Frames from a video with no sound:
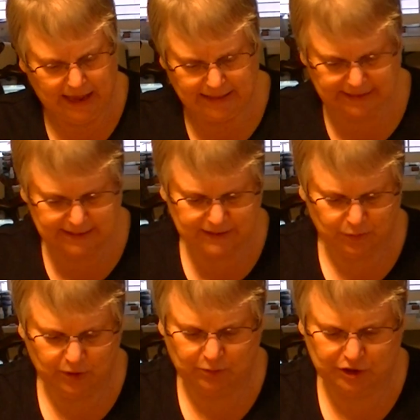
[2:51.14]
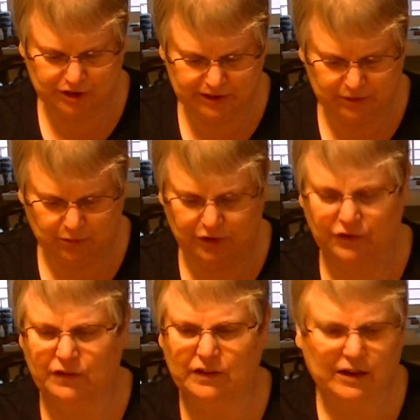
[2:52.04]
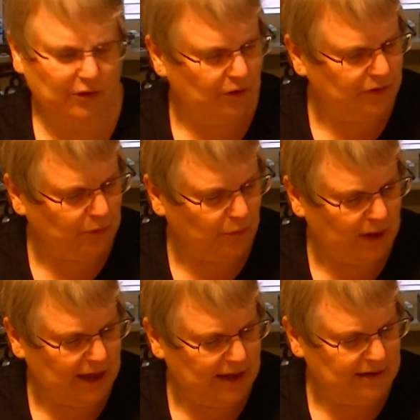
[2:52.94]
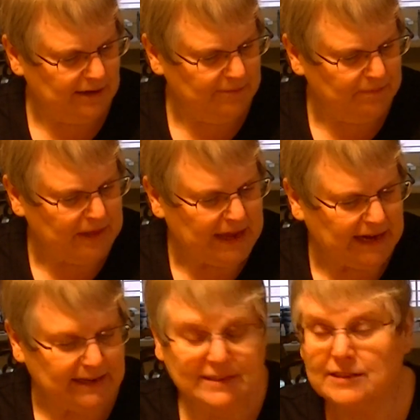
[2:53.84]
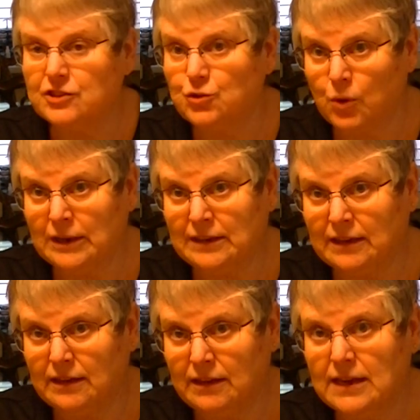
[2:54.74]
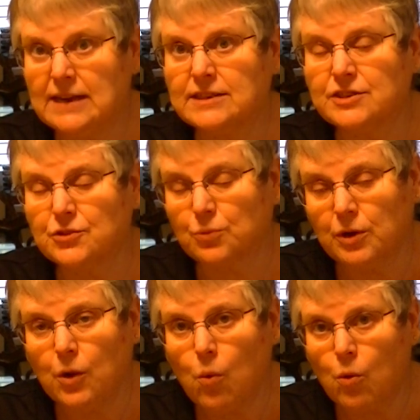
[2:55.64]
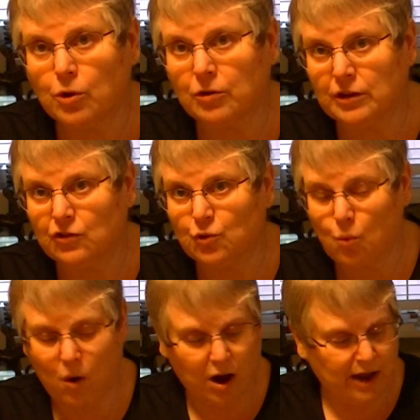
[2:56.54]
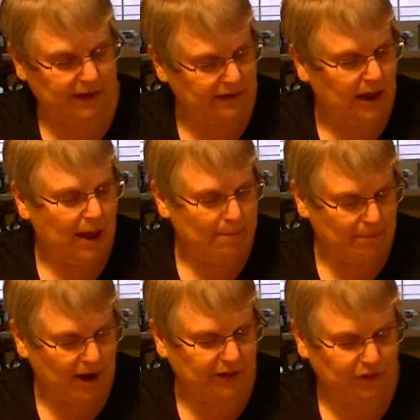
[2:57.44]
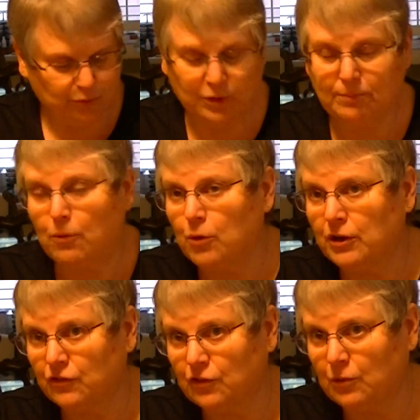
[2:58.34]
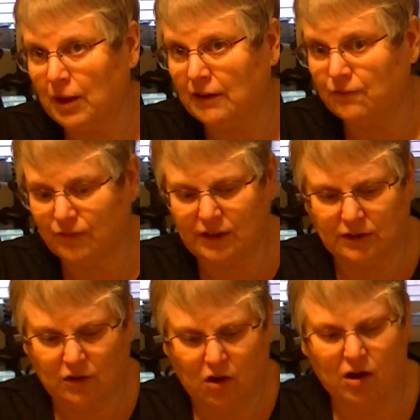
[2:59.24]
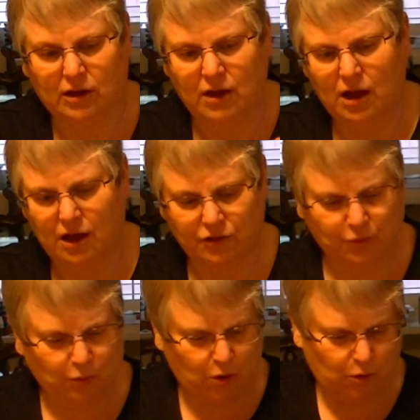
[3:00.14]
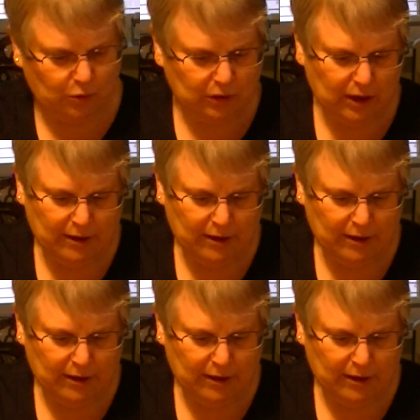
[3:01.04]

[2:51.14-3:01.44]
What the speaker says: This one, which is the one you see here on the red, is the doily. It's 3/4 inch wide by 3.28 feet long on the roll.